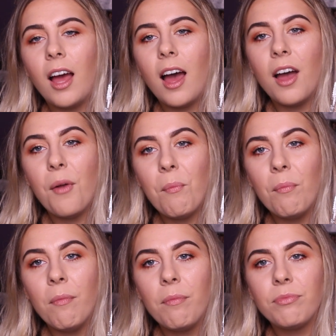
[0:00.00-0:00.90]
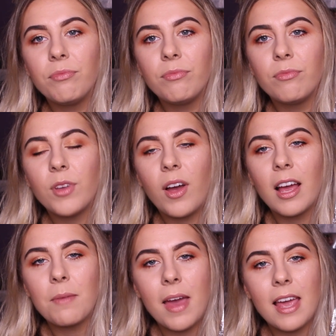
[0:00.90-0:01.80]
So
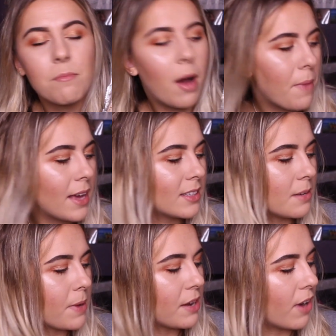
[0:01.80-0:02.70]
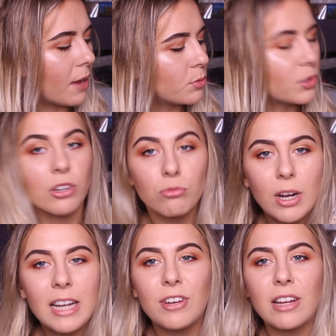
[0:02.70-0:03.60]
I can make my Mexican bean wraps, which are
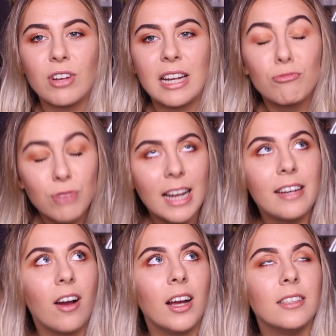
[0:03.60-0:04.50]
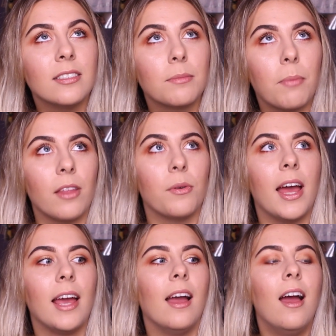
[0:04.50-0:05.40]
really nice, by the
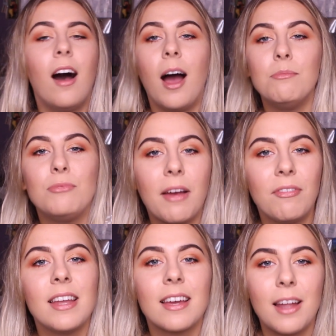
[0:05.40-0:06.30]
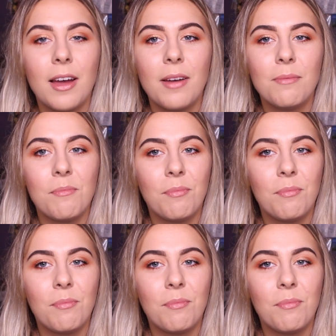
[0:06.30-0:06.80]
way. I'm definitely gonna